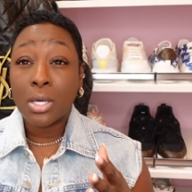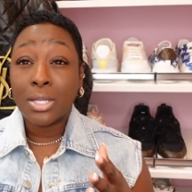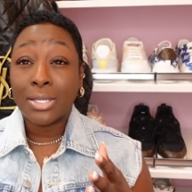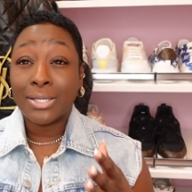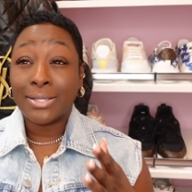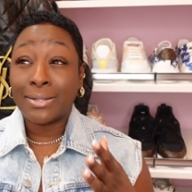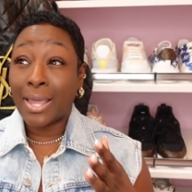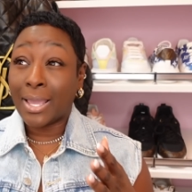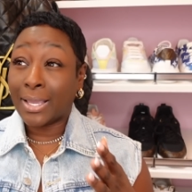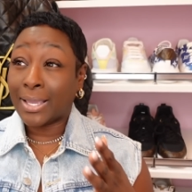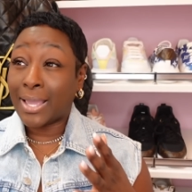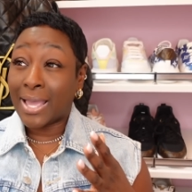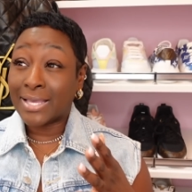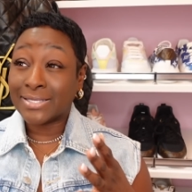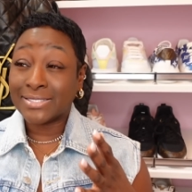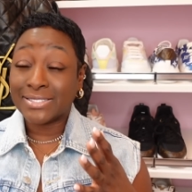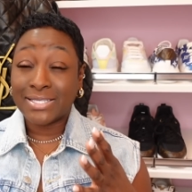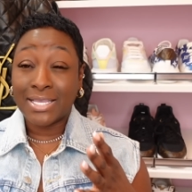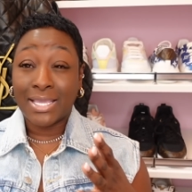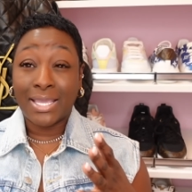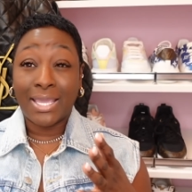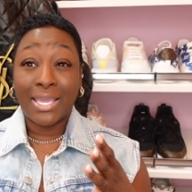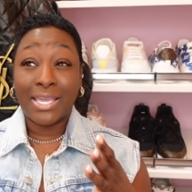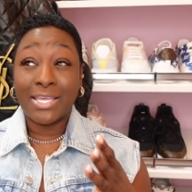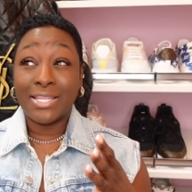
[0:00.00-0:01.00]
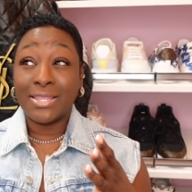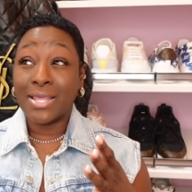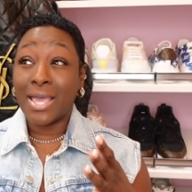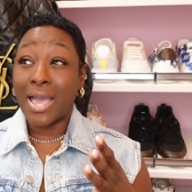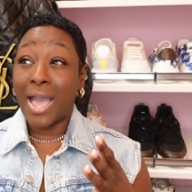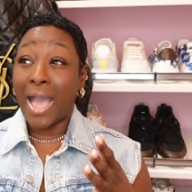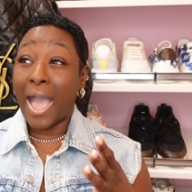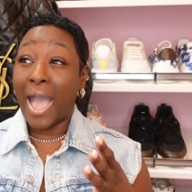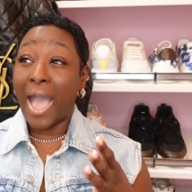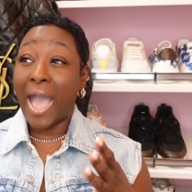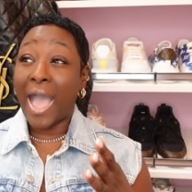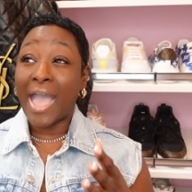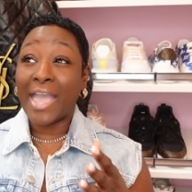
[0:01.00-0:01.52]
Like I said,
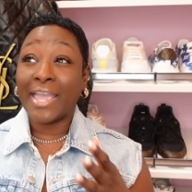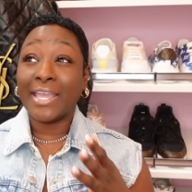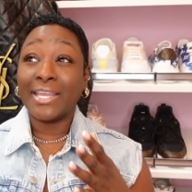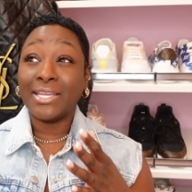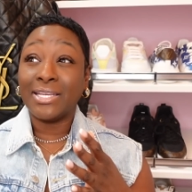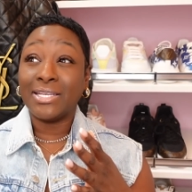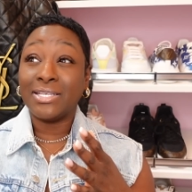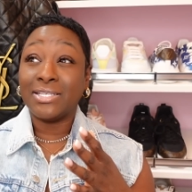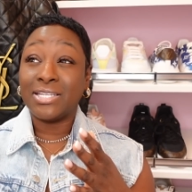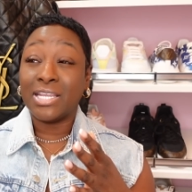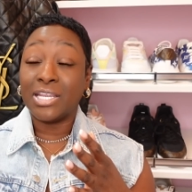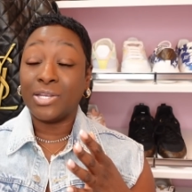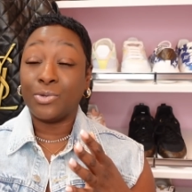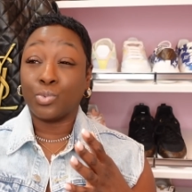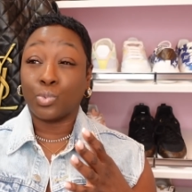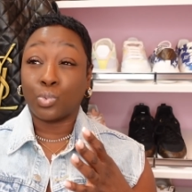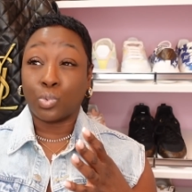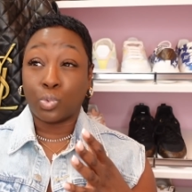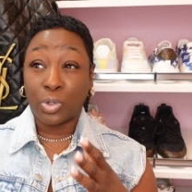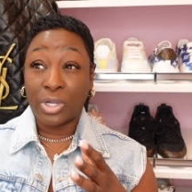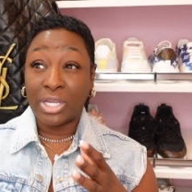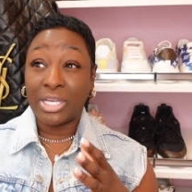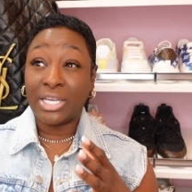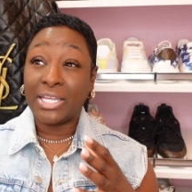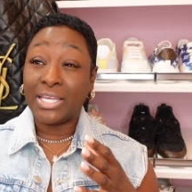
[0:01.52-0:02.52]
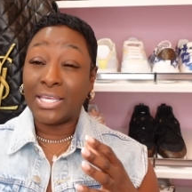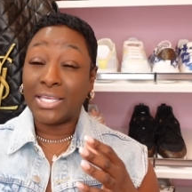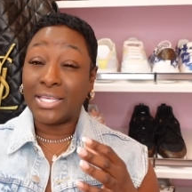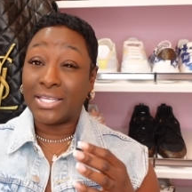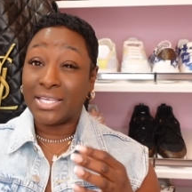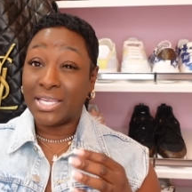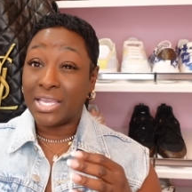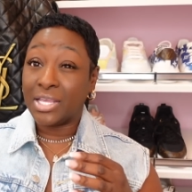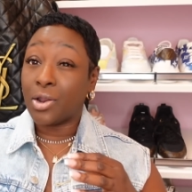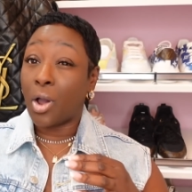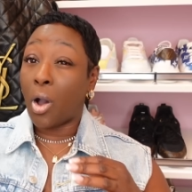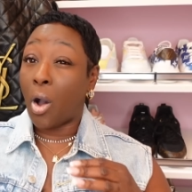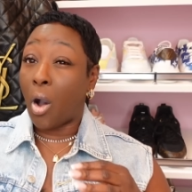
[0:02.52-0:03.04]
I didn't really
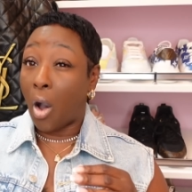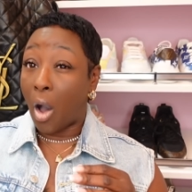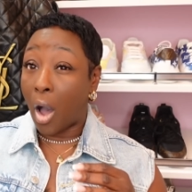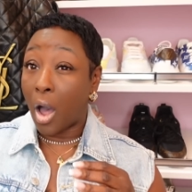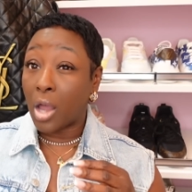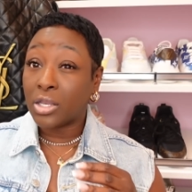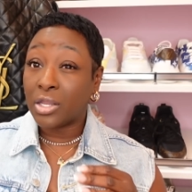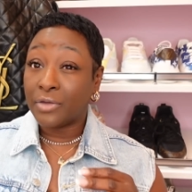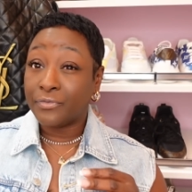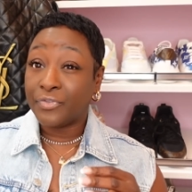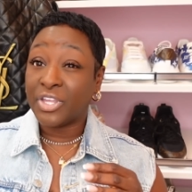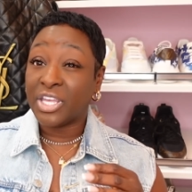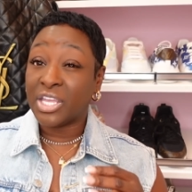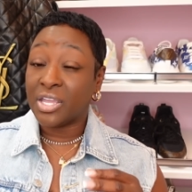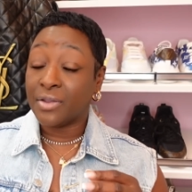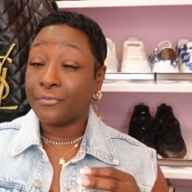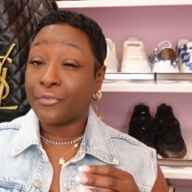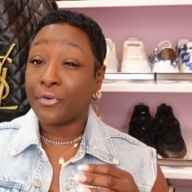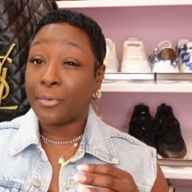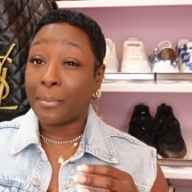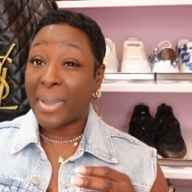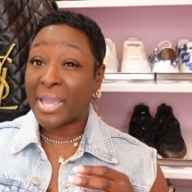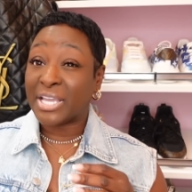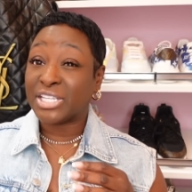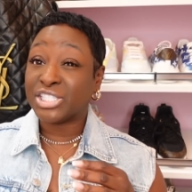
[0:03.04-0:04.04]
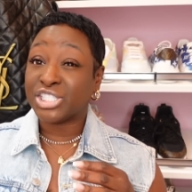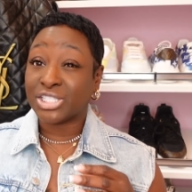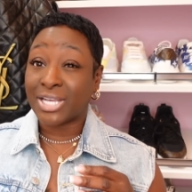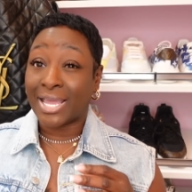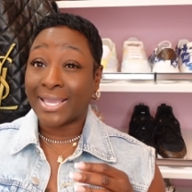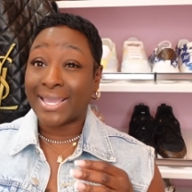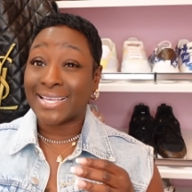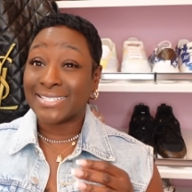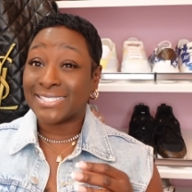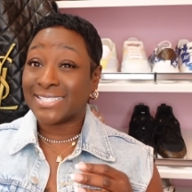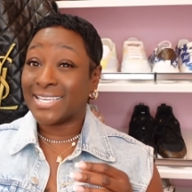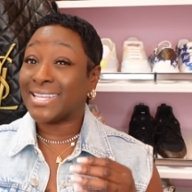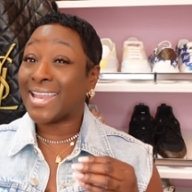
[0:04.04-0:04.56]
get all of the information. Like
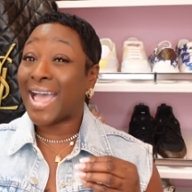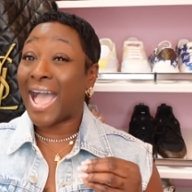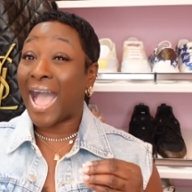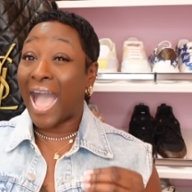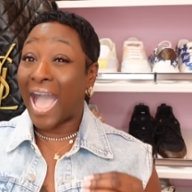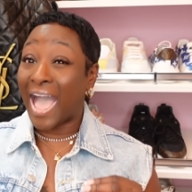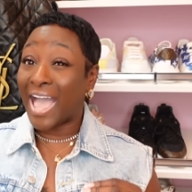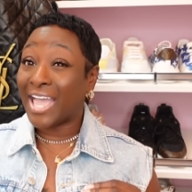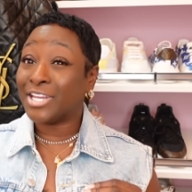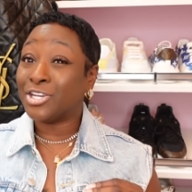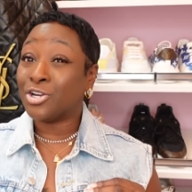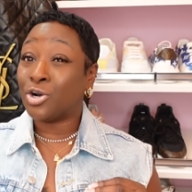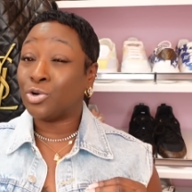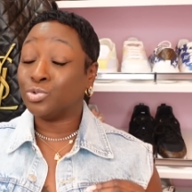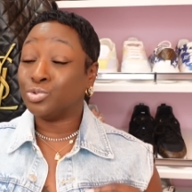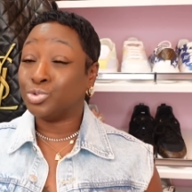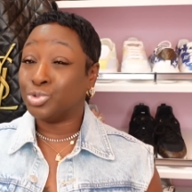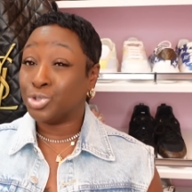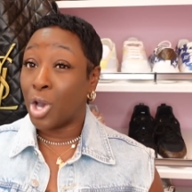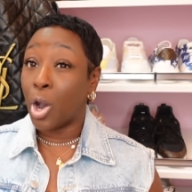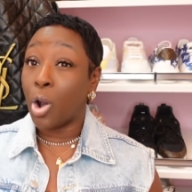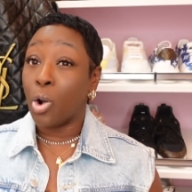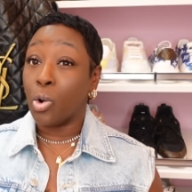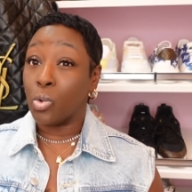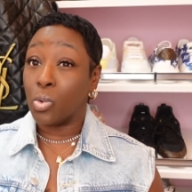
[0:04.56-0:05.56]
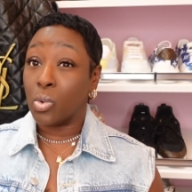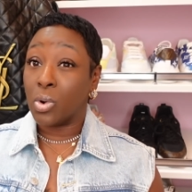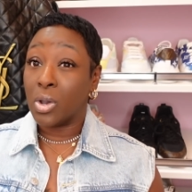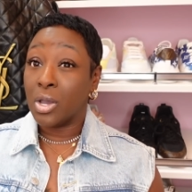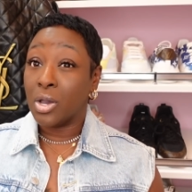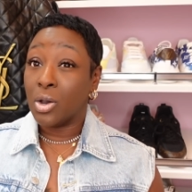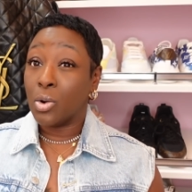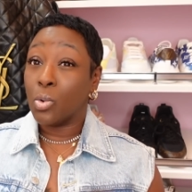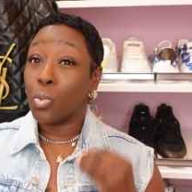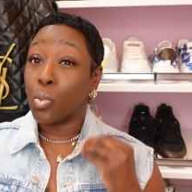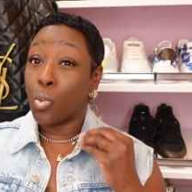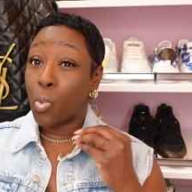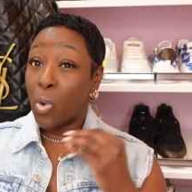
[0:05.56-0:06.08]
I said, I don't know
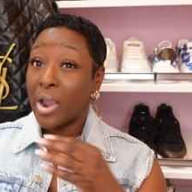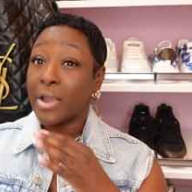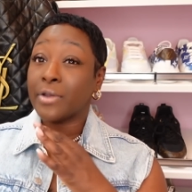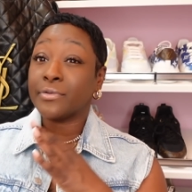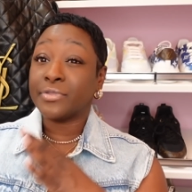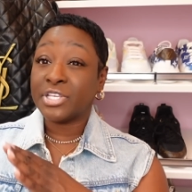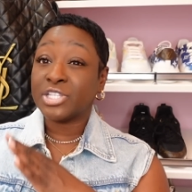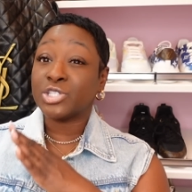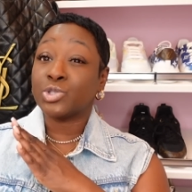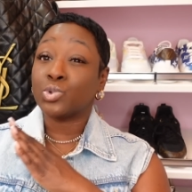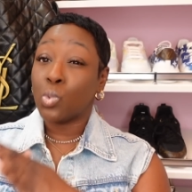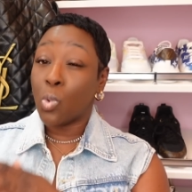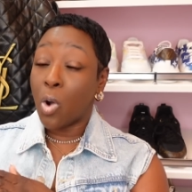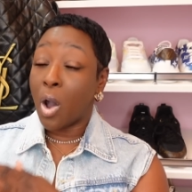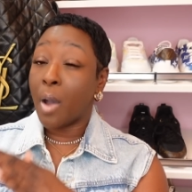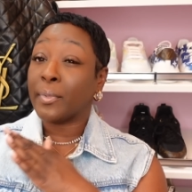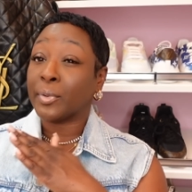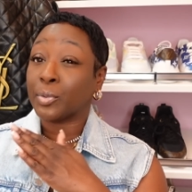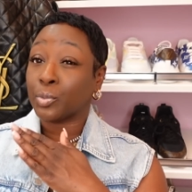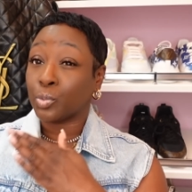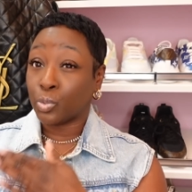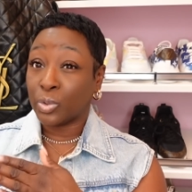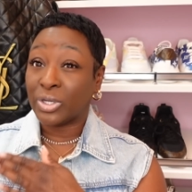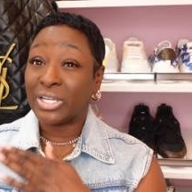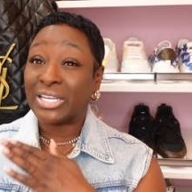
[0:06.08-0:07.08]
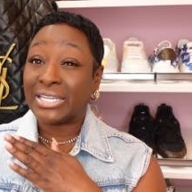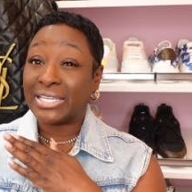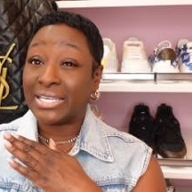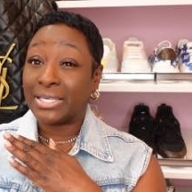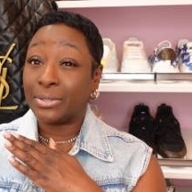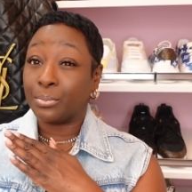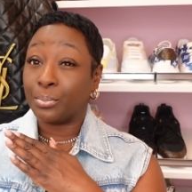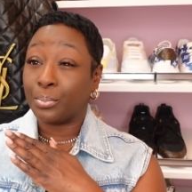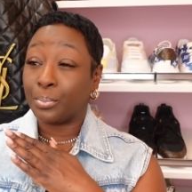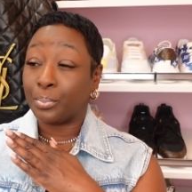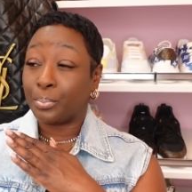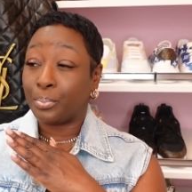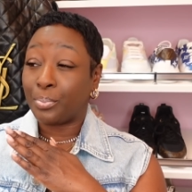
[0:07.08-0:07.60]
where this woman really
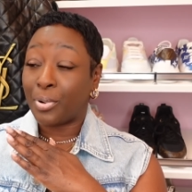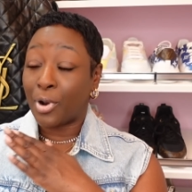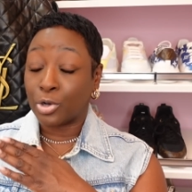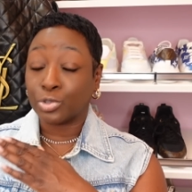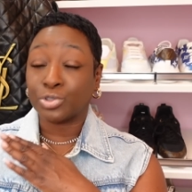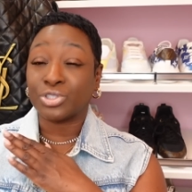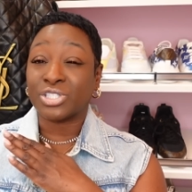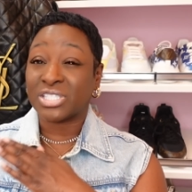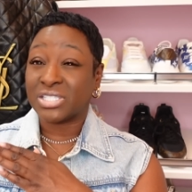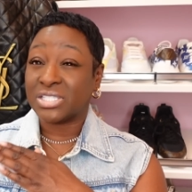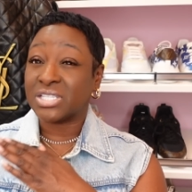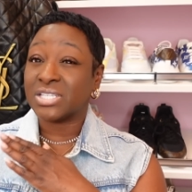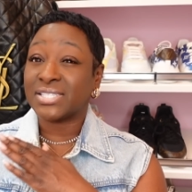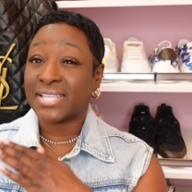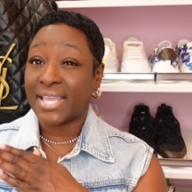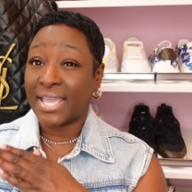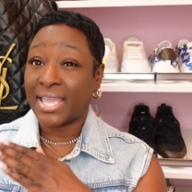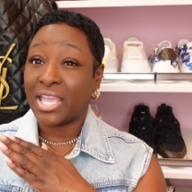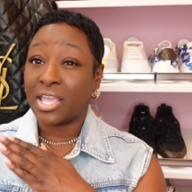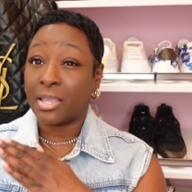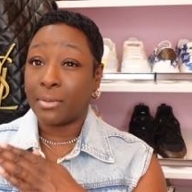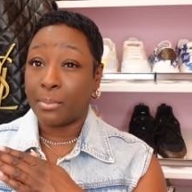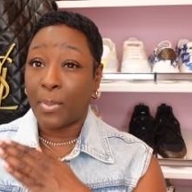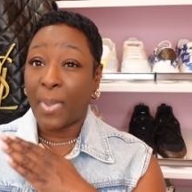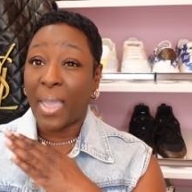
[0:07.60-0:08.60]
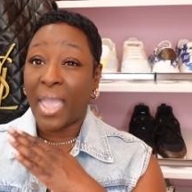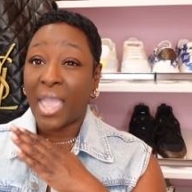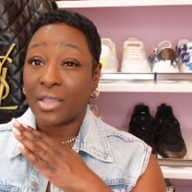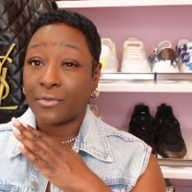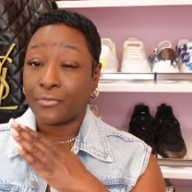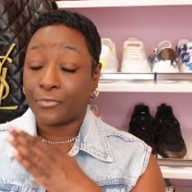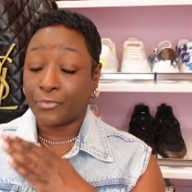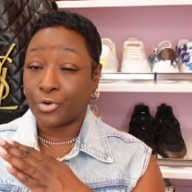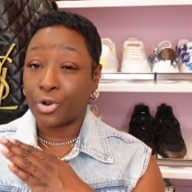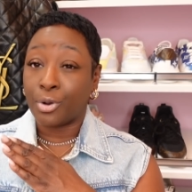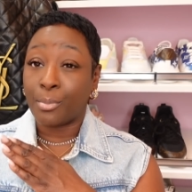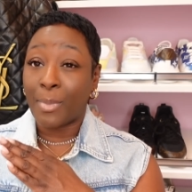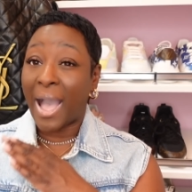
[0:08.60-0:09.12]
purchased this handbag
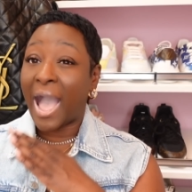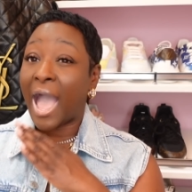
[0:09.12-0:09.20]
from.